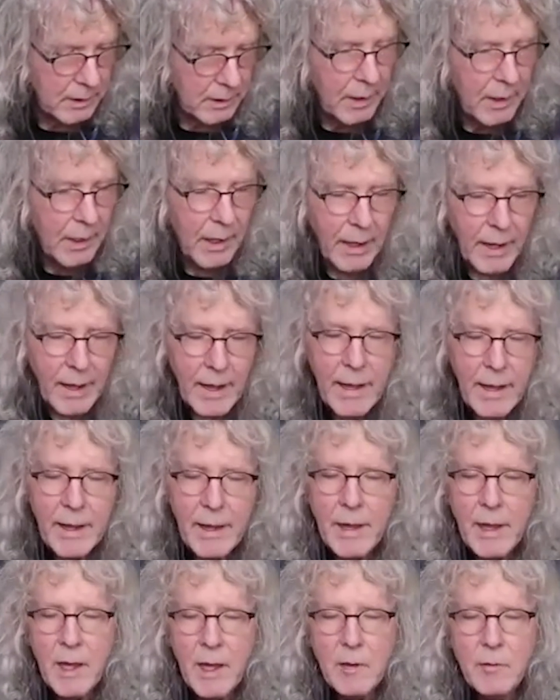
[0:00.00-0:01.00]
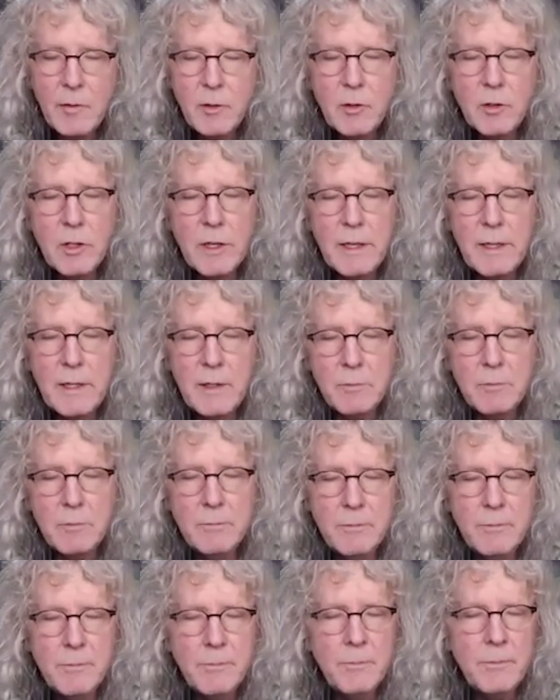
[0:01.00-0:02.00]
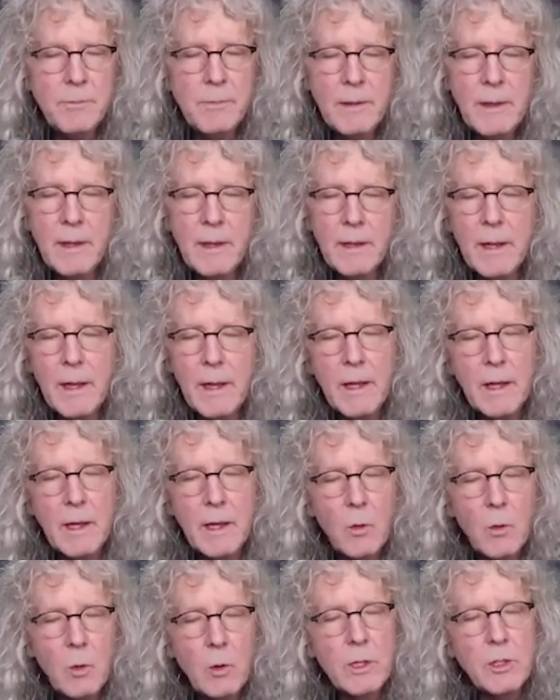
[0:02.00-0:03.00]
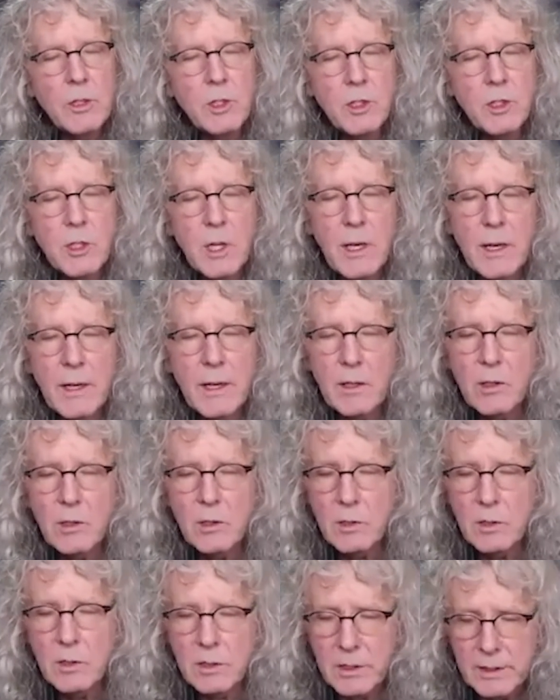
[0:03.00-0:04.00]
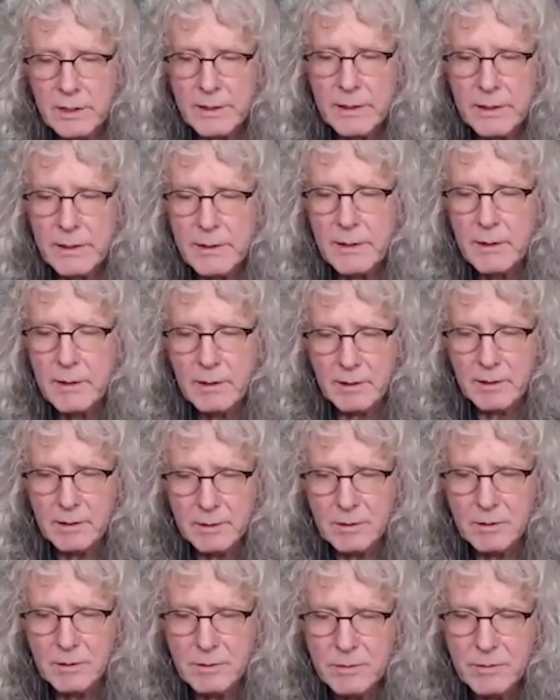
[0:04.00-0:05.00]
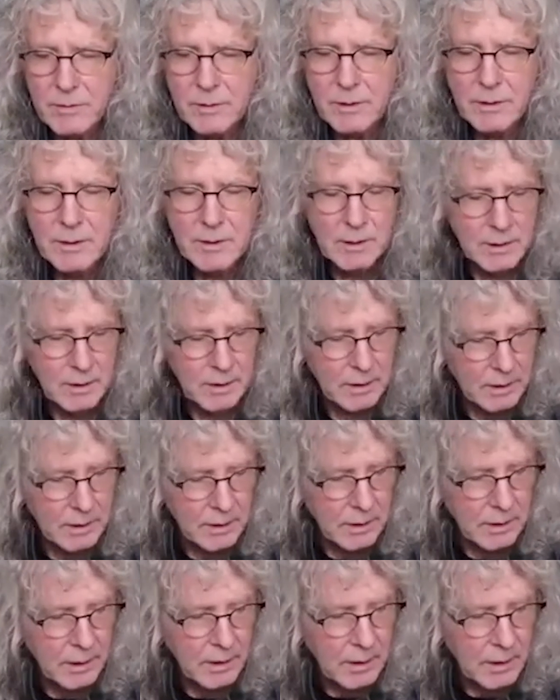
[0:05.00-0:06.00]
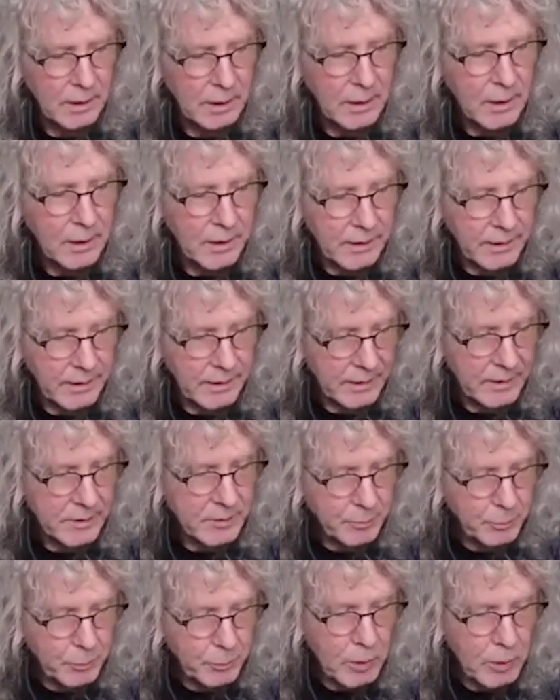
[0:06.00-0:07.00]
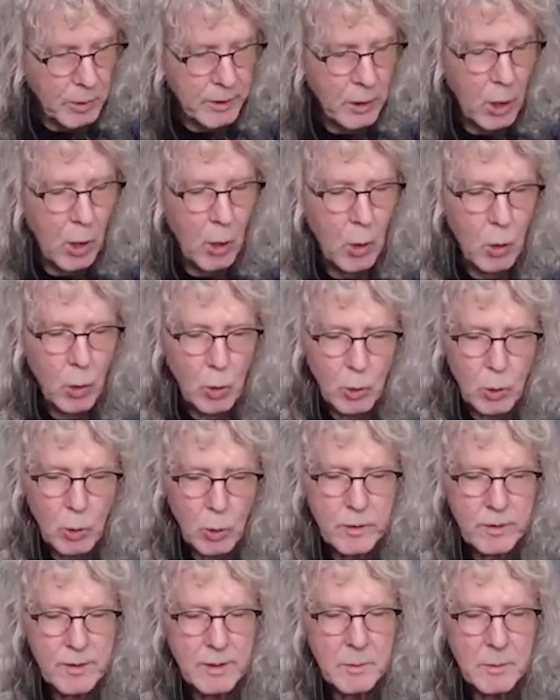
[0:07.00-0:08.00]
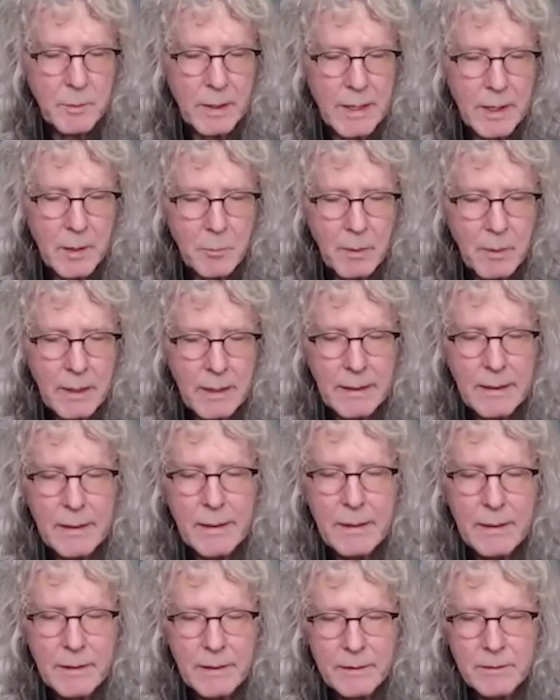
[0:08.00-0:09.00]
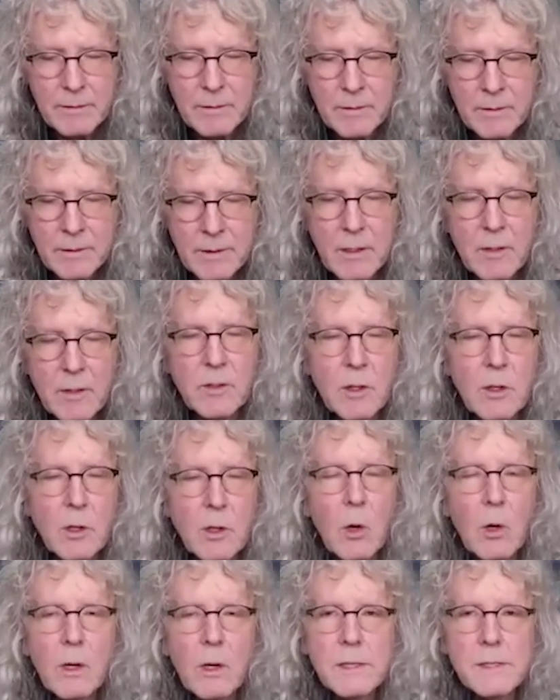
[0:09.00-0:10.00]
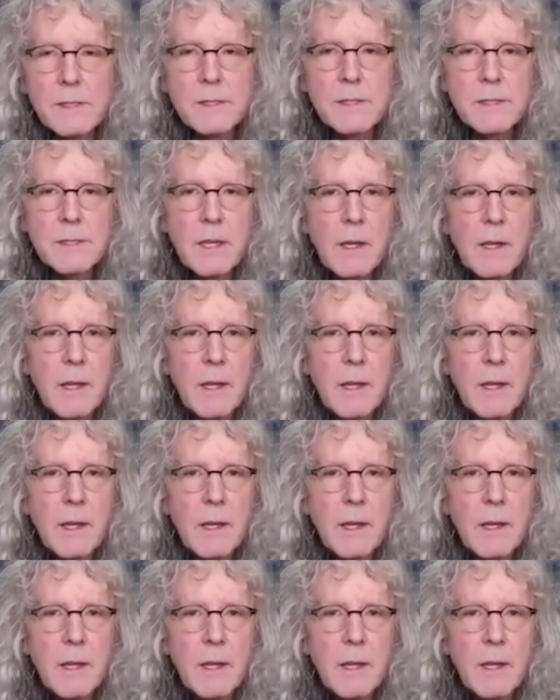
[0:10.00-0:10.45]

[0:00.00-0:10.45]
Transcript: I have a dream that I wish I could live. It's burning holes in my mind. Here's the chorus.